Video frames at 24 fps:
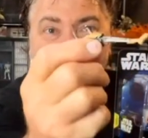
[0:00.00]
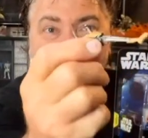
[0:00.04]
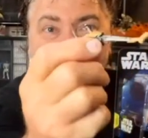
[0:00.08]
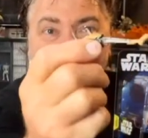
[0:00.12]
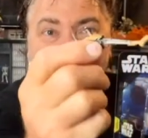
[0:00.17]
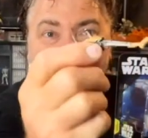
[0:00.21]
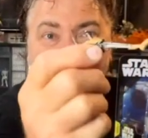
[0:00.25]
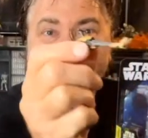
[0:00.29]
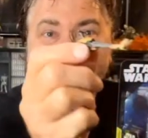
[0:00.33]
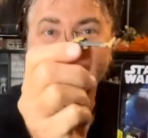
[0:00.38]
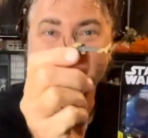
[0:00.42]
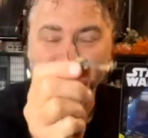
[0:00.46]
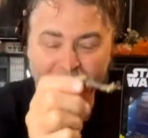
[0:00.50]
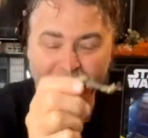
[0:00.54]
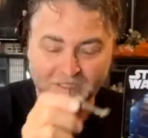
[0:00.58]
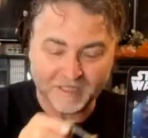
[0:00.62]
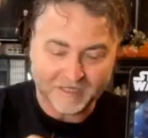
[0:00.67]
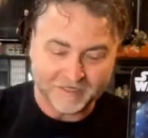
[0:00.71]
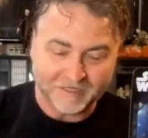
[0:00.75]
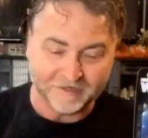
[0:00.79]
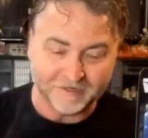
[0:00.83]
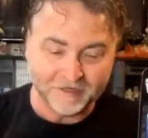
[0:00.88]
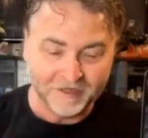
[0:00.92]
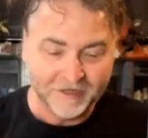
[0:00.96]
I actually like
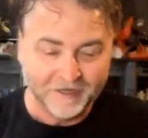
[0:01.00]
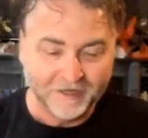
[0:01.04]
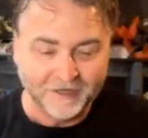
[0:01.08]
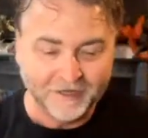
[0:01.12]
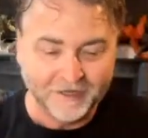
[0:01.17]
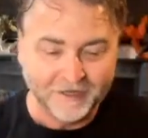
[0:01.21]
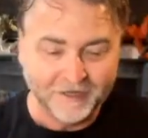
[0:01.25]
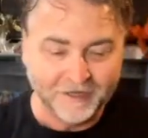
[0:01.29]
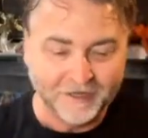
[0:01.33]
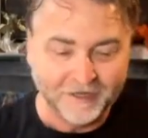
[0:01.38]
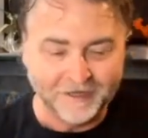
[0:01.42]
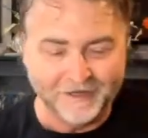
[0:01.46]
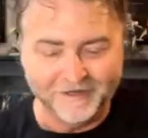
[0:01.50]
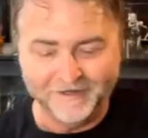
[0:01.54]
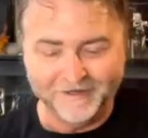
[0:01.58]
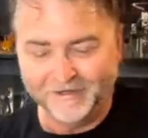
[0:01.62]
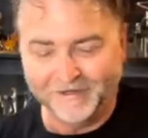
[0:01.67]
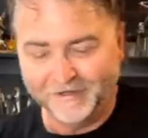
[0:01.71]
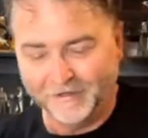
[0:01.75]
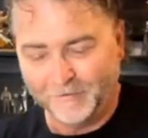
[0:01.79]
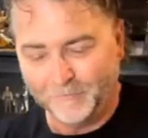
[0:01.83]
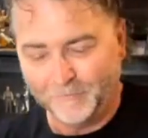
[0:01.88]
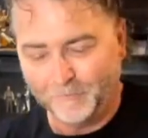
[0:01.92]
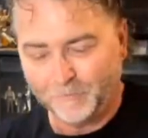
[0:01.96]
it.
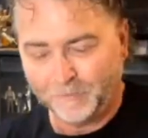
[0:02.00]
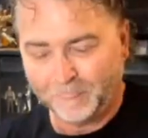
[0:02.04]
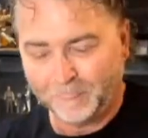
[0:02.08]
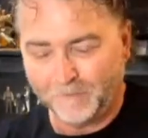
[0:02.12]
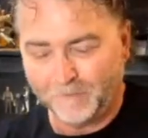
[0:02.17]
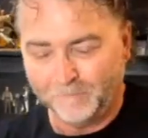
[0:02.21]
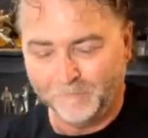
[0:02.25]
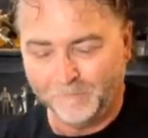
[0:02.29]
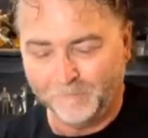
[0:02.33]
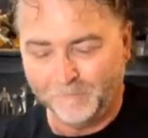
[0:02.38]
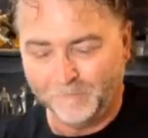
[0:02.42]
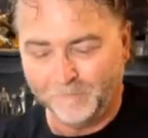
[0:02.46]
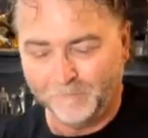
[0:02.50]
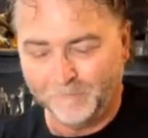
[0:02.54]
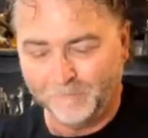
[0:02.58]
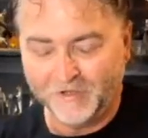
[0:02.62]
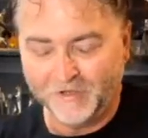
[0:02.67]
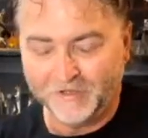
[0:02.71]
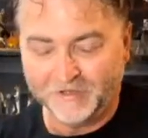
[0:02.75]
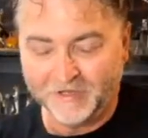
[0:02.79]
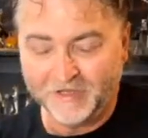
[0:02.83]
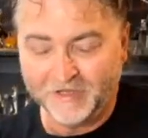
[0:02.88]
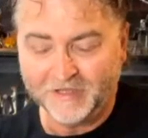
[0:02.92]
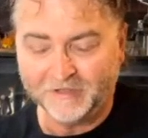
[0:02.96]
But
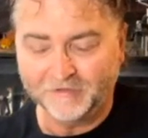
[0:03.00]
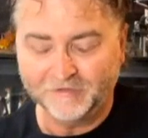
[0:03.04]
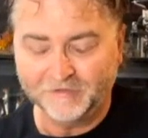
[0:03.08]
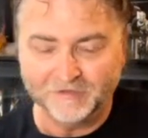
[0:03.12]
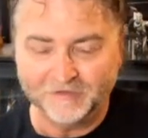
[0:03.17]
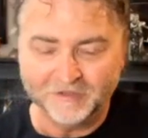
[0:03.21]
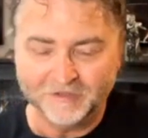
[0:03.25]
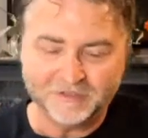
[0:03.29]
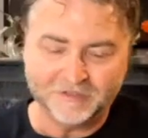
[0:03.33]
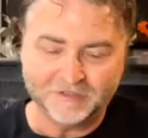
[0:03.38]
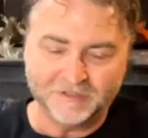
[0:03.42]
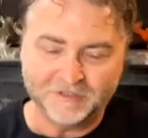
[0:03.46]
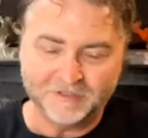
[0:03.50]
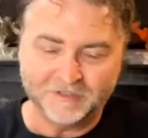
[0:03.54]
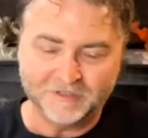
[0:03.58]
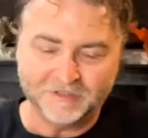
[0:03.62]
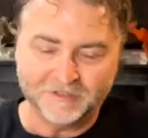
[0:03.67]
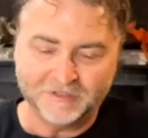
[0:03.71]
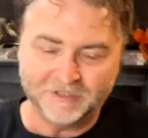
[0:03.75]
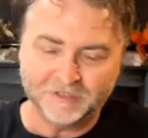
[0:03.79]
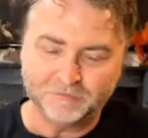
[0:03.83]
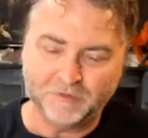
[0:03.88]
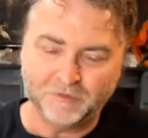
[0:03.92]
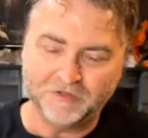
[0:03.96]
yeah, this is
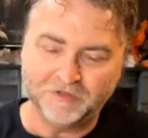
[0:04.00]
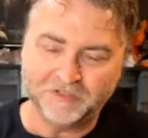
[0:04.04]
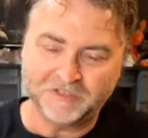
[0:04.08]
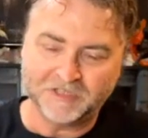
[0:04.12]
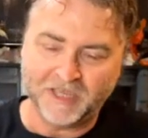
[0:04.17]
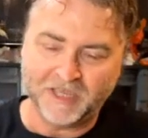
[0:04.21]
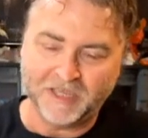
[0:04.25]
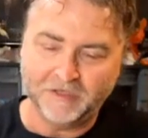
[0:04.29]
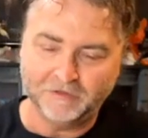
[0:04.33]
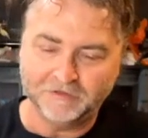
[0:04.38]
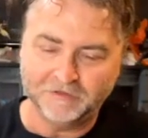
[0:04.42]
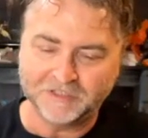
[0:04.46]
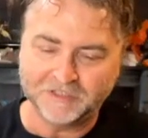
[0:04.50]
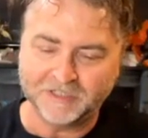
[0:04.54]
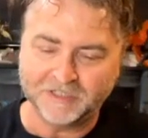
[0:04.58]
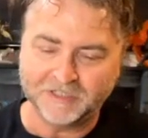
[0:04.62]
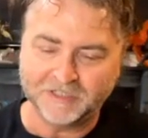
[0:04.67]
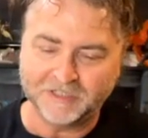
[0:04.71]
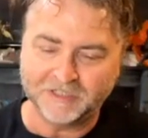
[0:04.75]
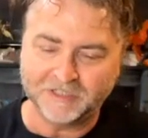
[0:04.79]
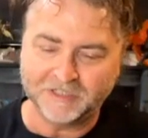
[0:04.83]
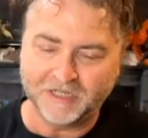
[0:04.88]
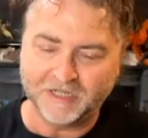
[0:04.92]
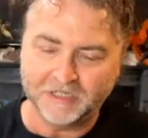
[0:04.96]
where the scale
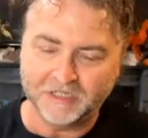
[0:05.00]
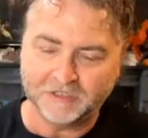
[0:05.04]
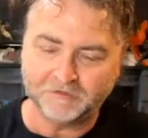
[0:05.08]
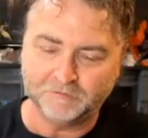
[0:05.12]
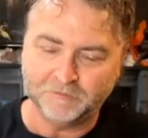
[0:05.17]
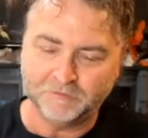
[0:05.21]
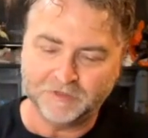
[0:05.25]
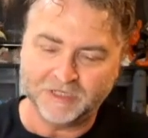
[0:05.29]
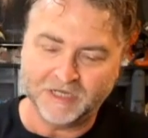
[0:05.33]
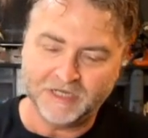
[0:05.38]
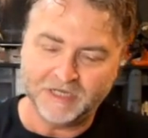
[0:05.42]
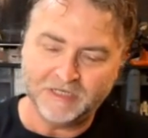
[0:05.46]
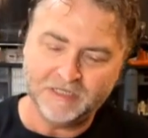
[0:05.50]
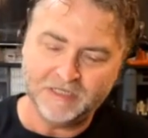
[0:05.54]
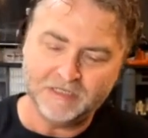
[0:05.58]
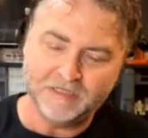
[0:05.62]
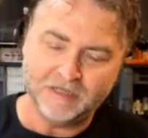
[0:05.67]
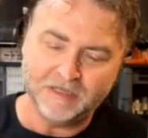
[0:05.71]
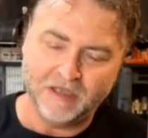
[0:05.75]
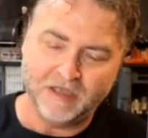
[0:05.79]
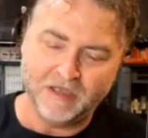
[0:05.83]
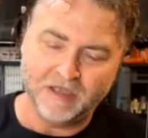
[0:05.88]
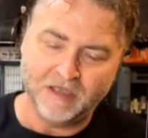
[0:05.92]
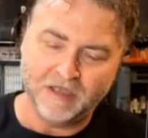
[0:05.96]
starts from
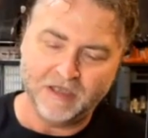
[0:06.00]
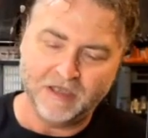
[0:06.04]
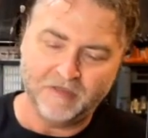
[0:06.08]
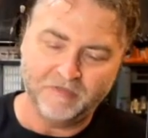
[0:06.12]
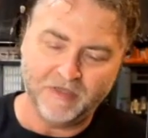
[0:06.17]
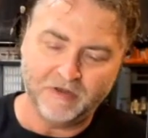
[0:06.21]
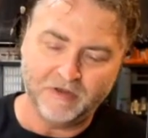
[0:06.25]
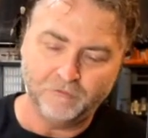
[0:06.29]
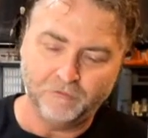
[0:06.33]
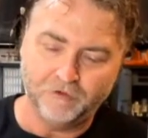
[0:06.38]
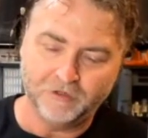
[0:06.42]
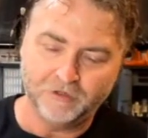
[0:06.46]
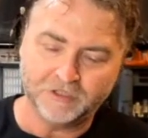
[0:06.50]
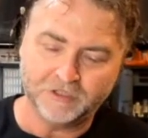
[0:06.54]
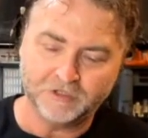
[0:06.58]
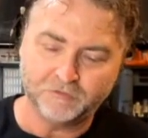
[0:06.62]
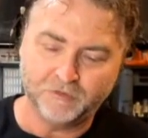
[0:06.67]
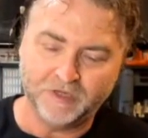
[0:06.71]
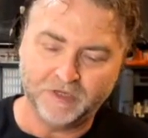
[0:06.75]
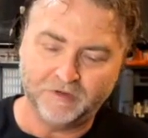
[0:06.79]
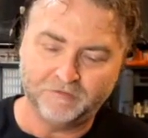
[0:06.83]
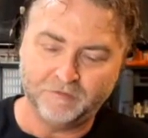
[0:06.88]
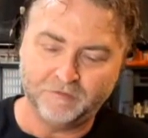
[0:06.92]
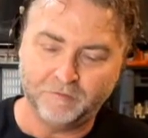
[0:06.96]
tiny and then works its
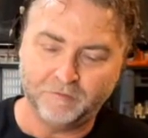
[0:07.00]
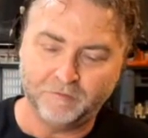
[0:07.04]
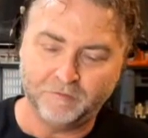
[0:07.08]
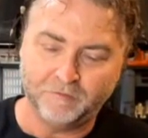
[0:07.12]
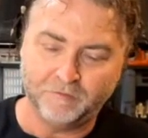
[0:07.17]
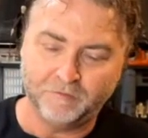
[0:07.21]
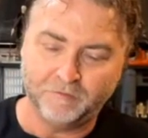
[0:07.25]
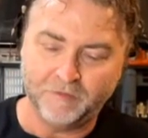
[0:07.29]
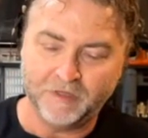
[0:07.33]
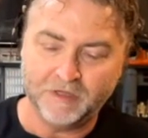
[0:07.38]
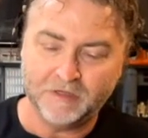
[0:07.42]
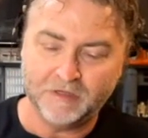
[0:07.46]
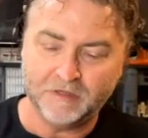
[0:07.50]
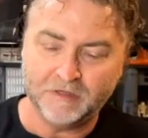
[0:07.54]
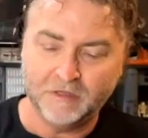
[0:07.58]
way up from there.